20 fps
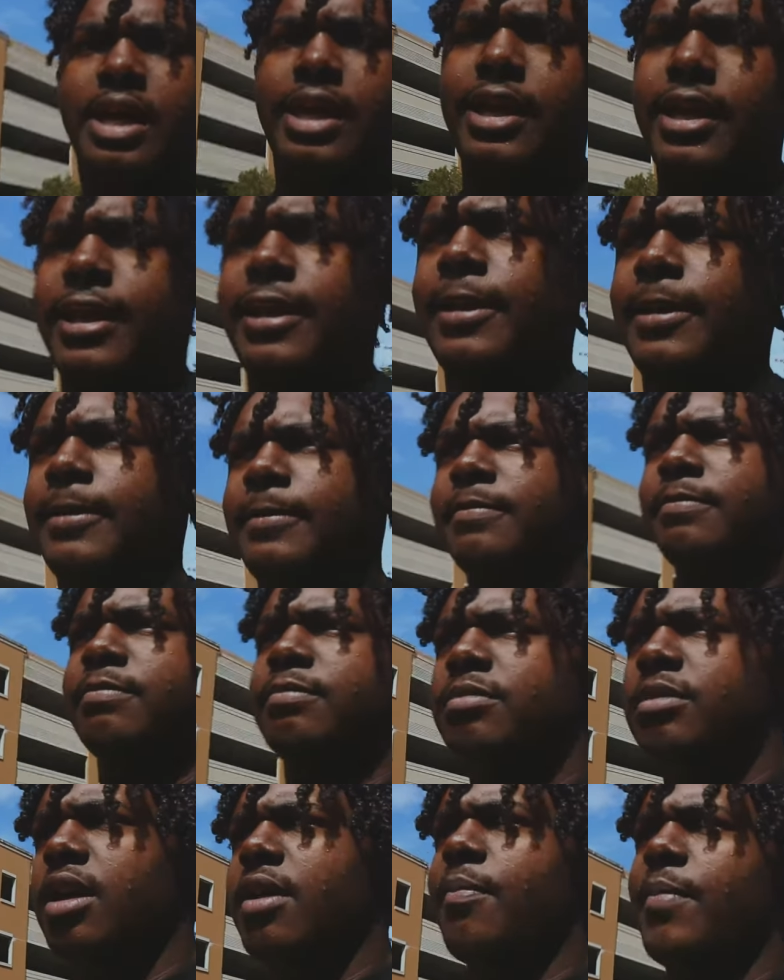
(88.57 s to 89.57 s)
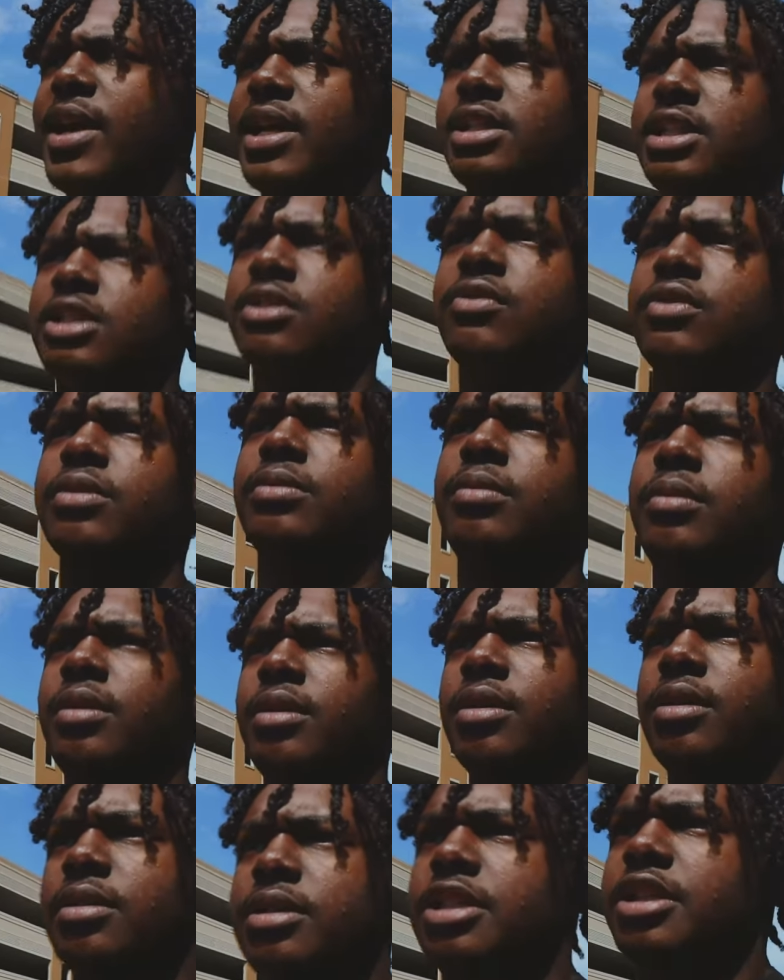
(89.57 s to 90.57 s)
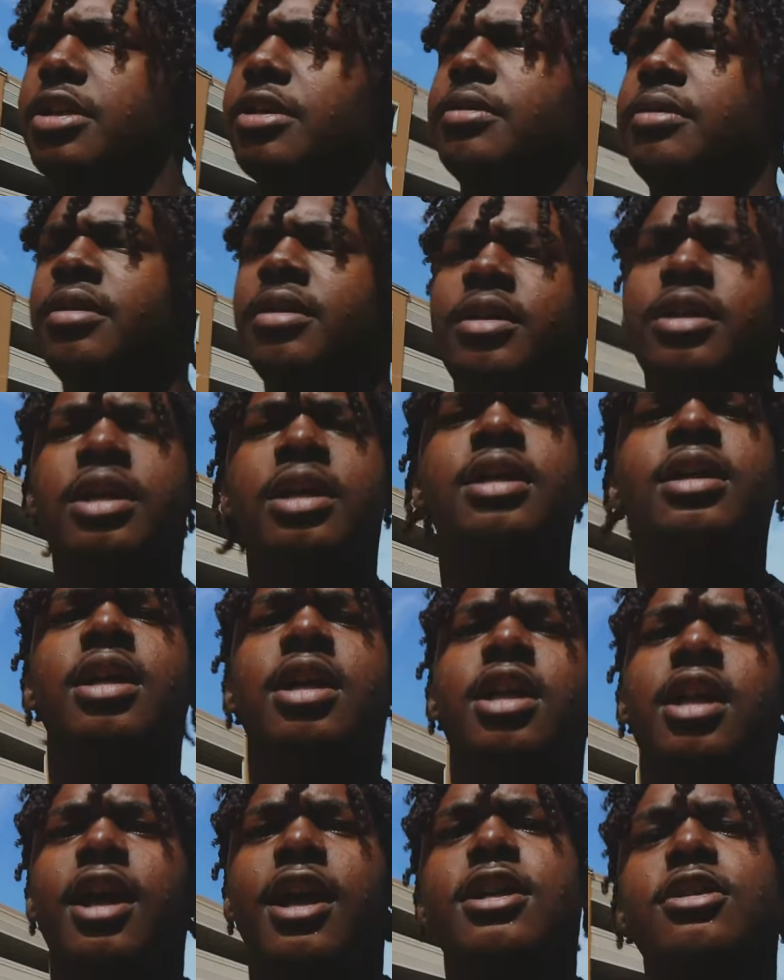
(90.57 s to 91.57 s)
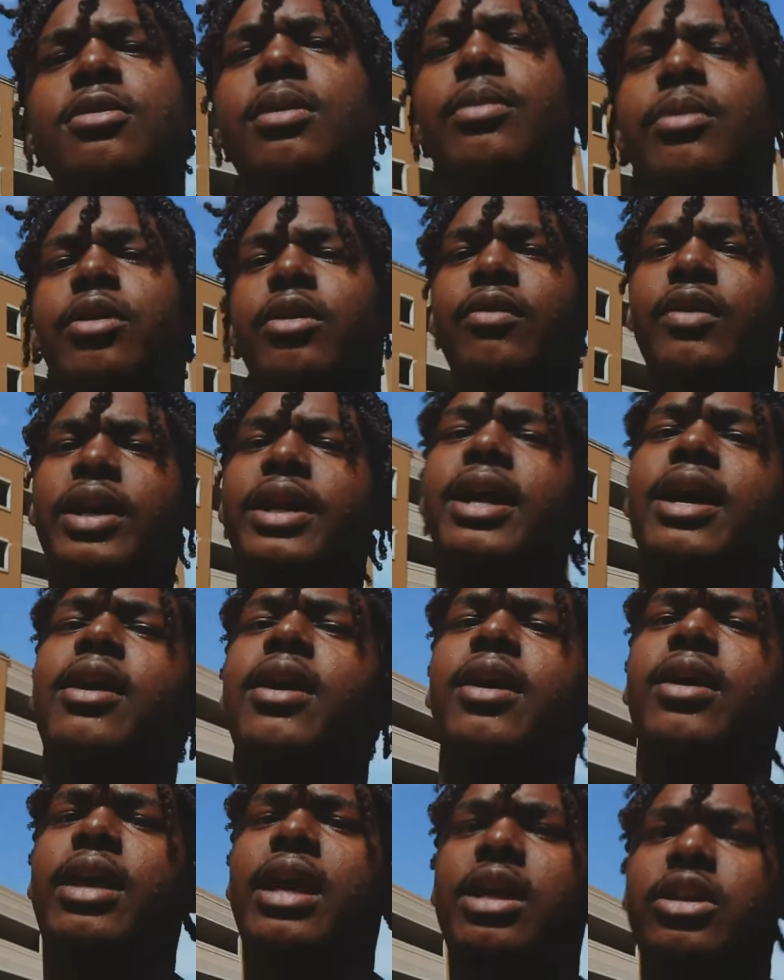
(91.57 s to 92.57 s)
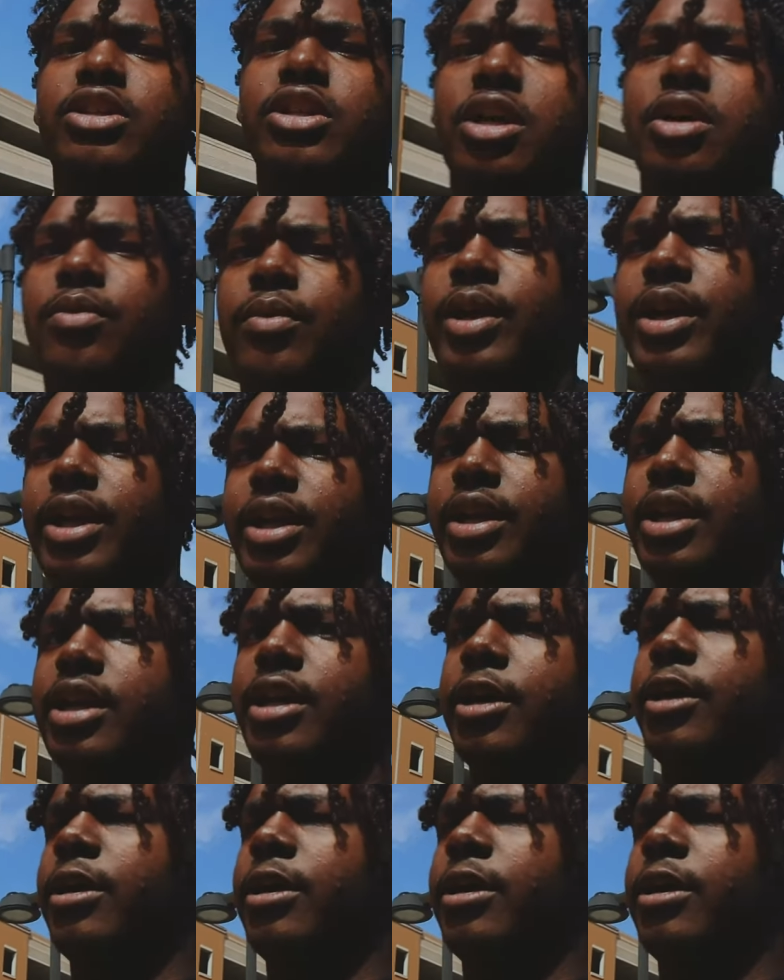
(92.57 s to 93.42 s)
and come back to the room. So that's what I'm doing right now. I'll catch y'all when